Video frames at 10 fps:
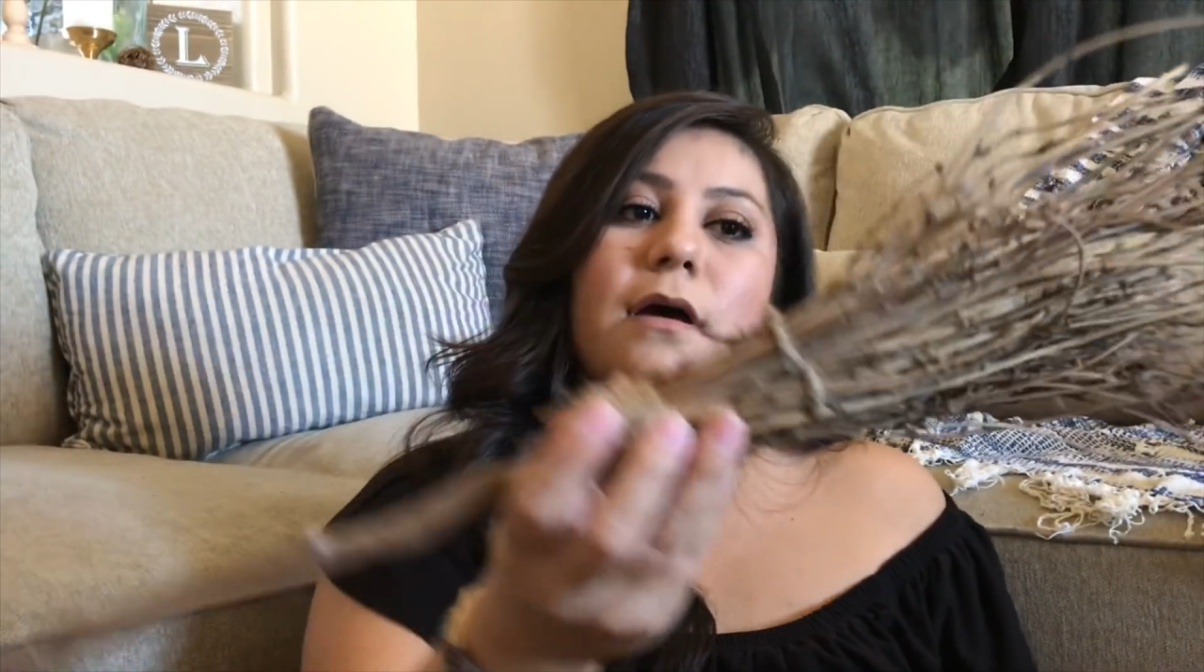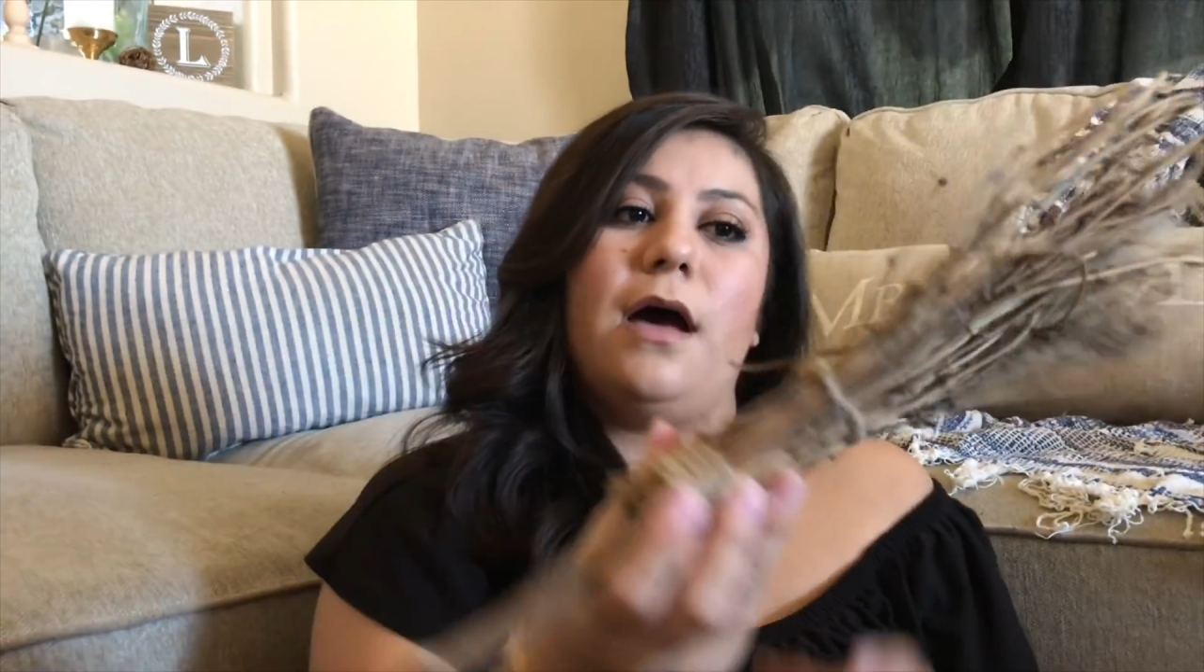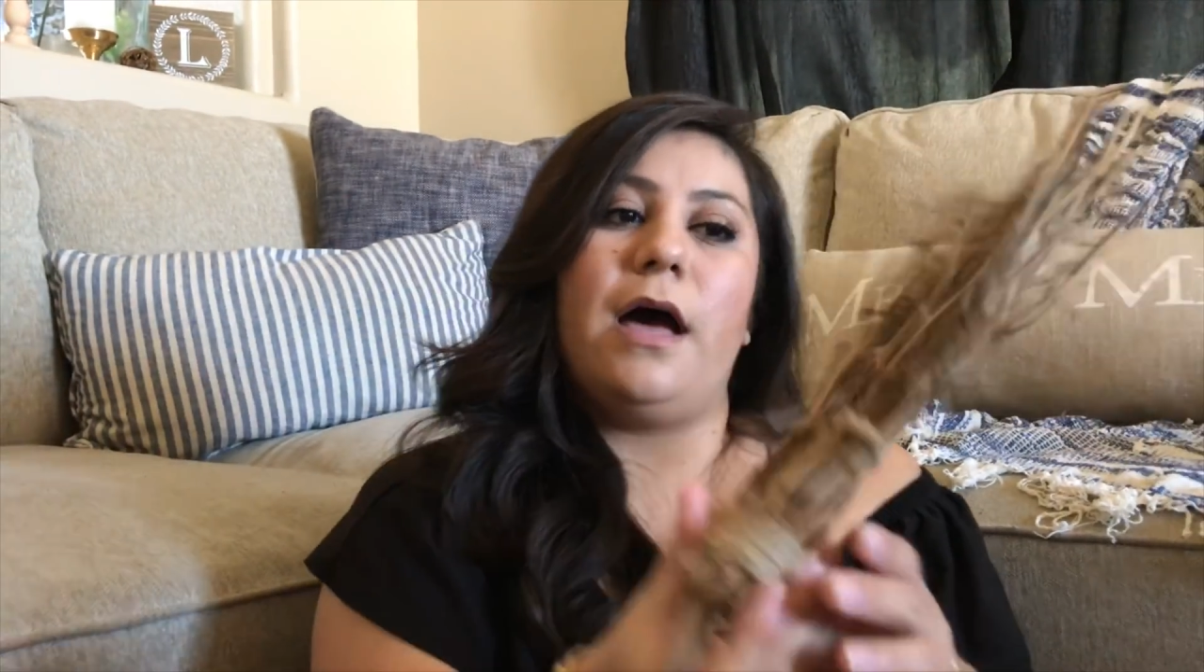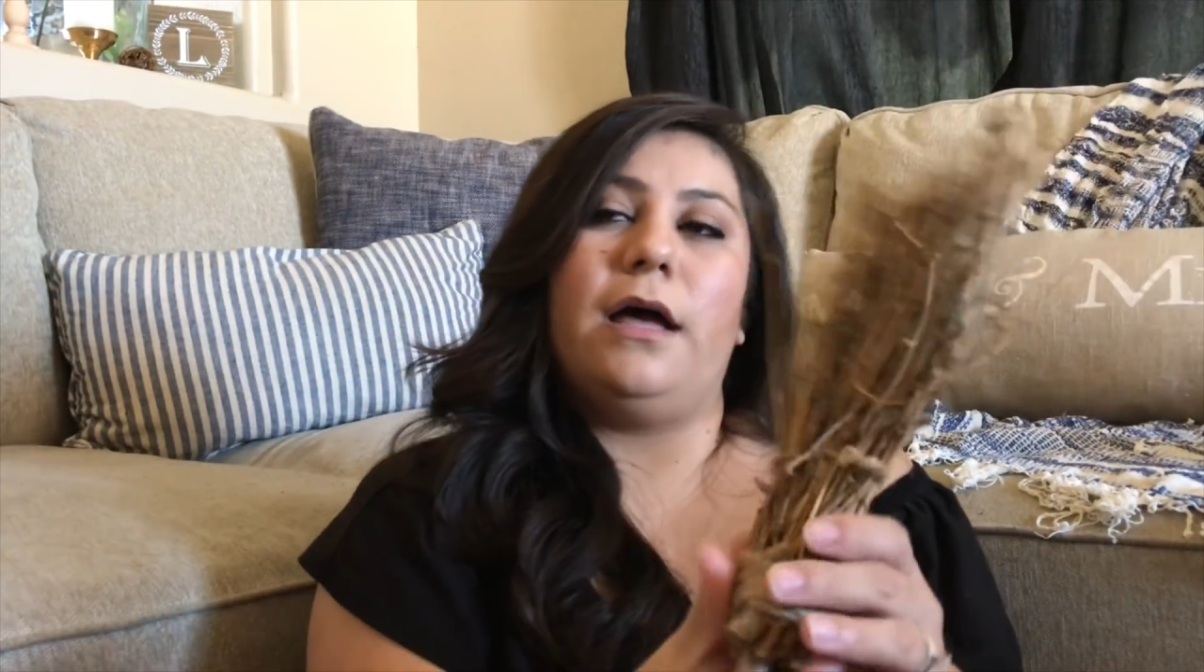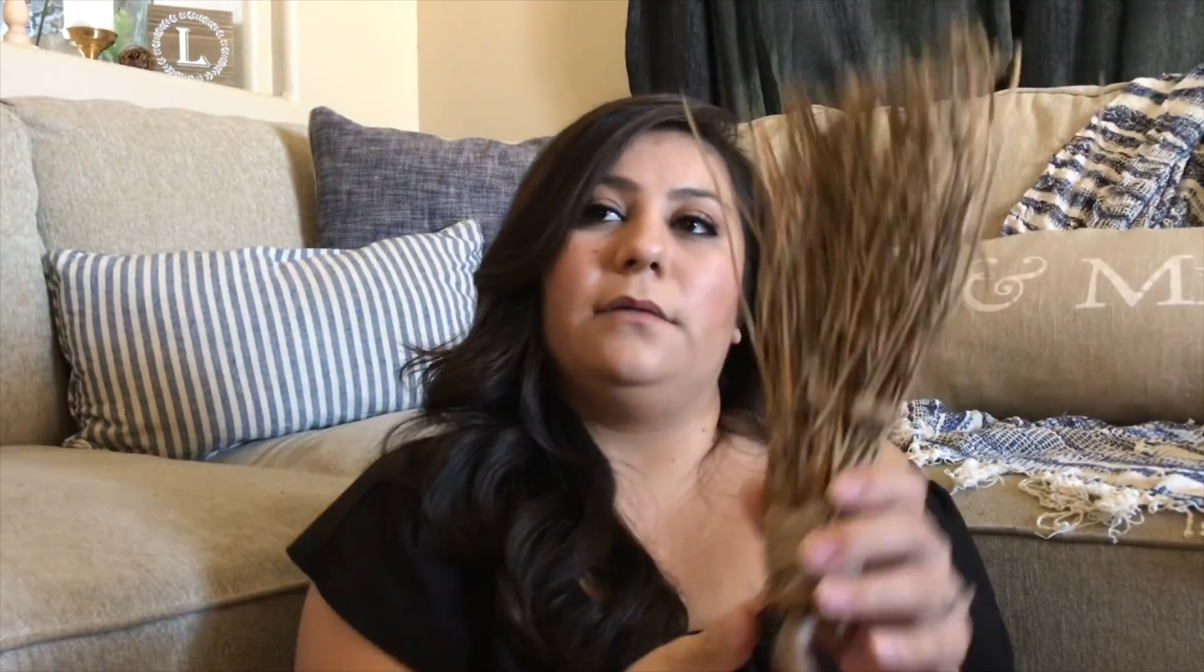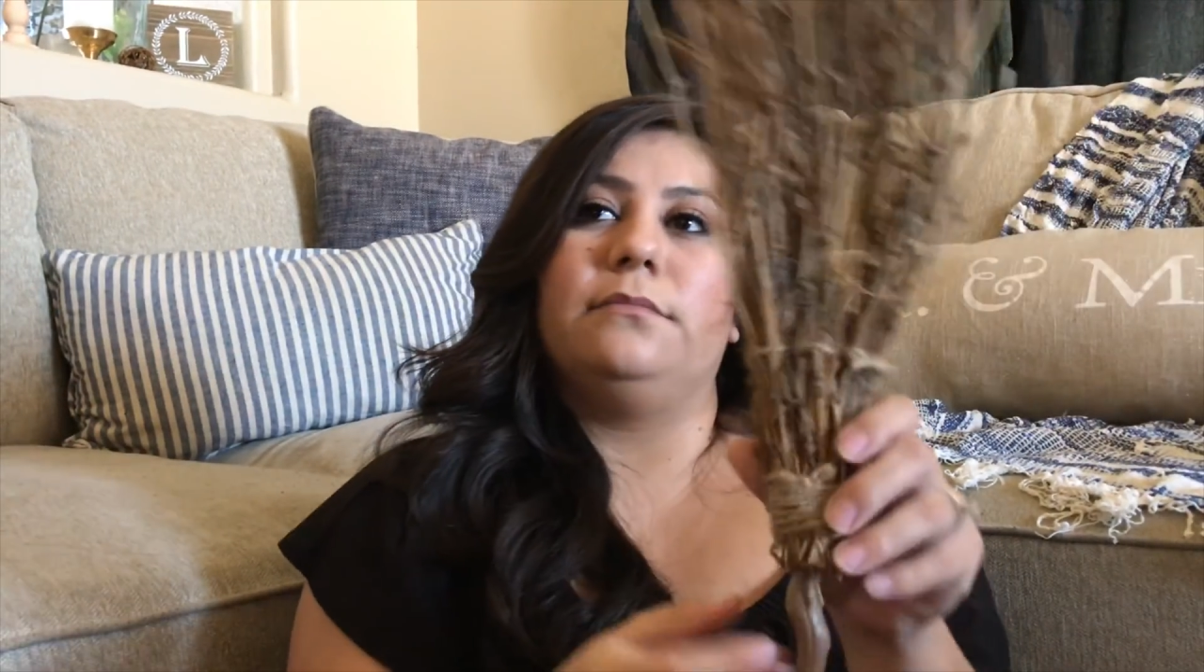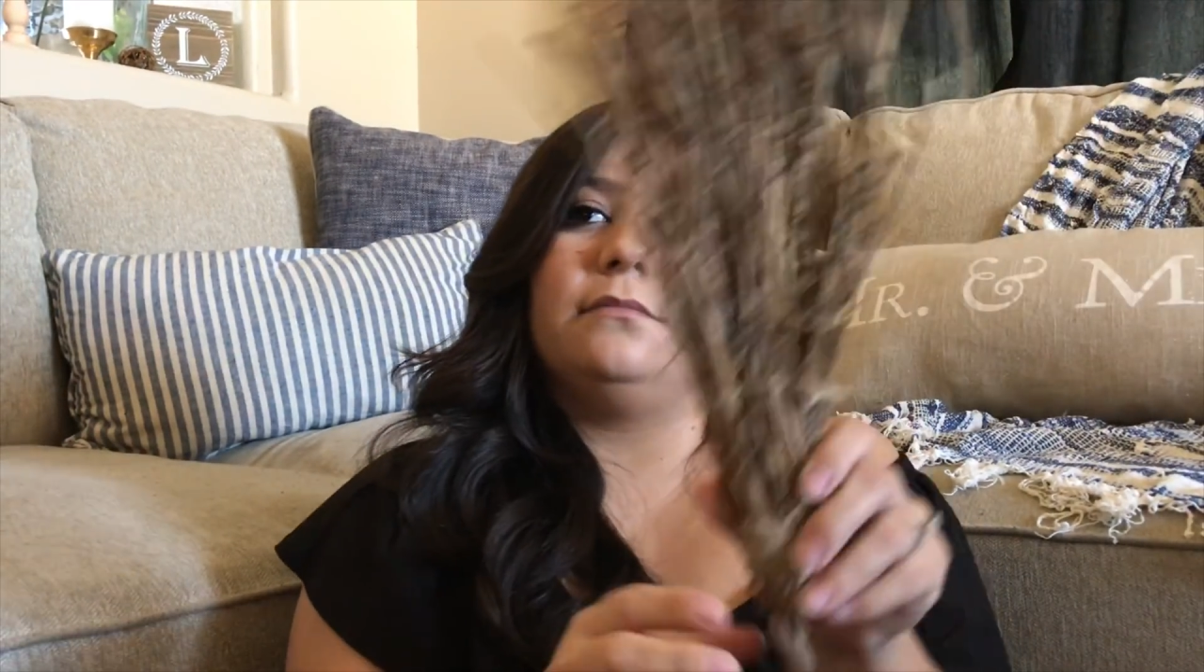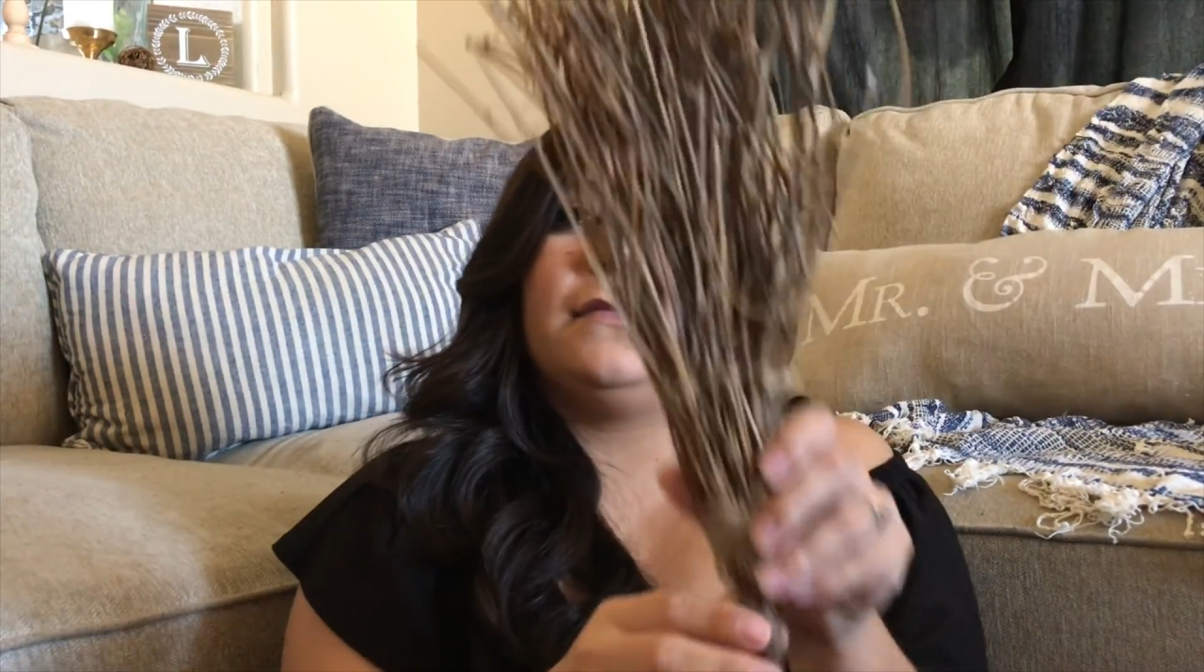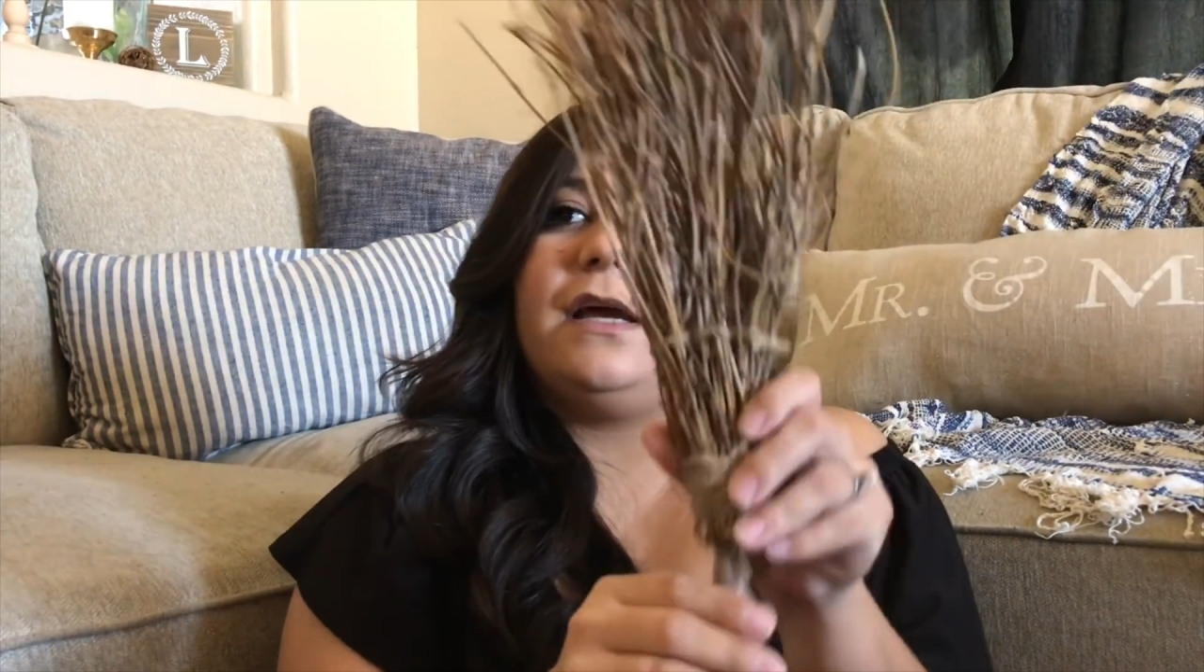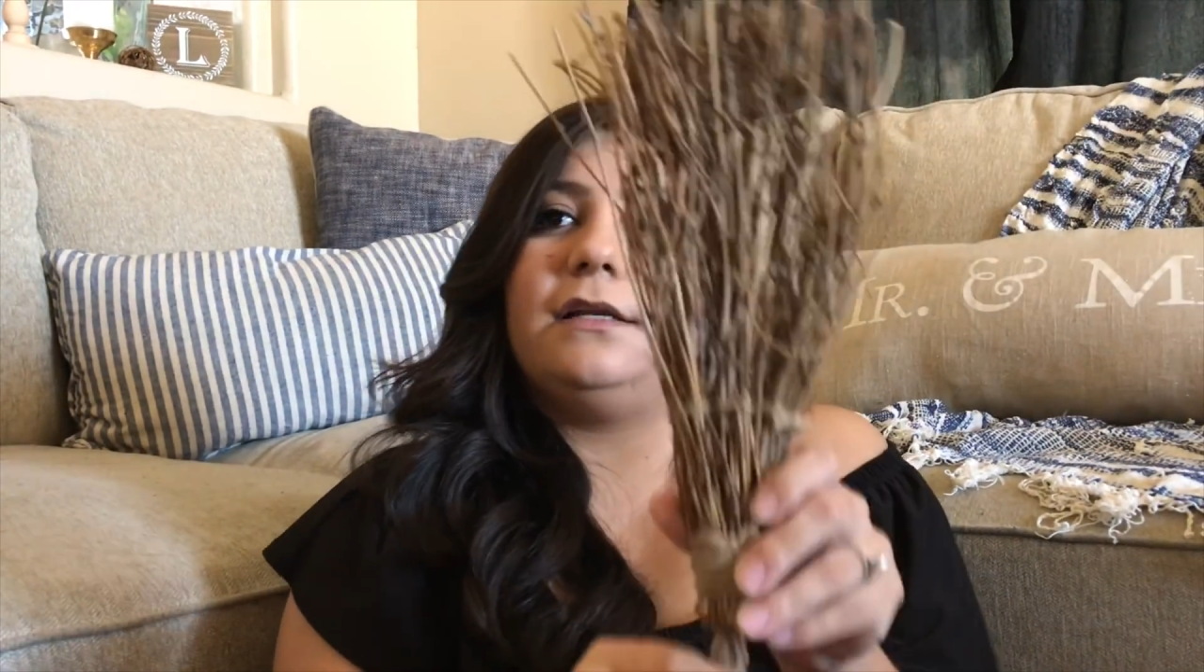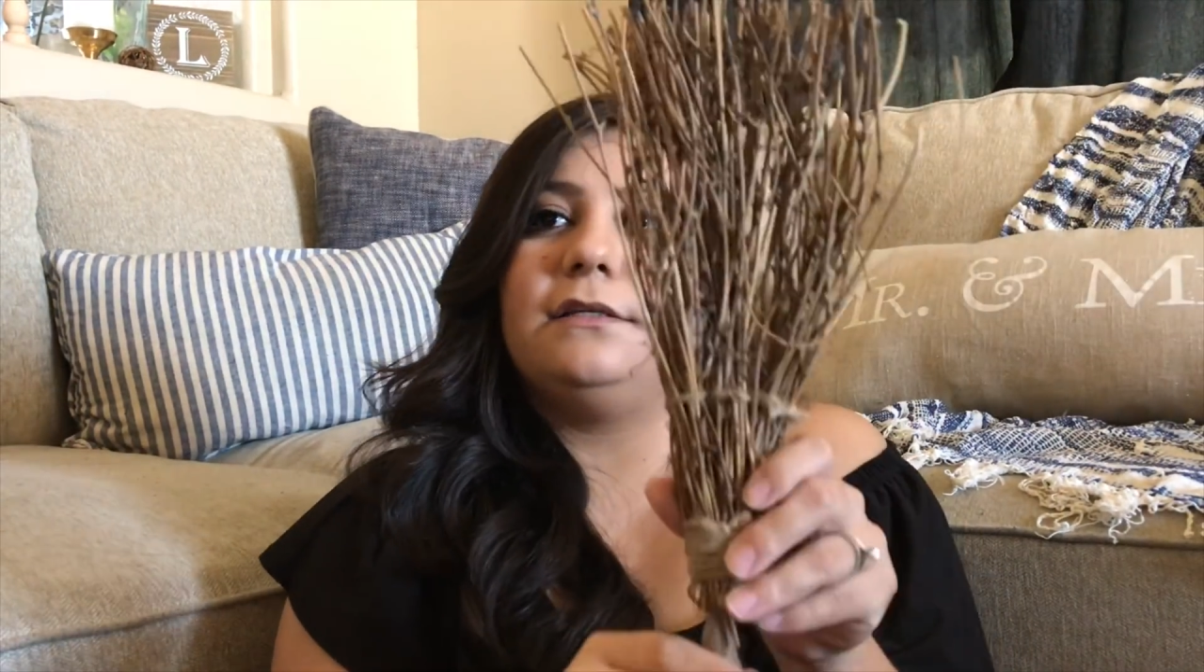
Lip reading: kind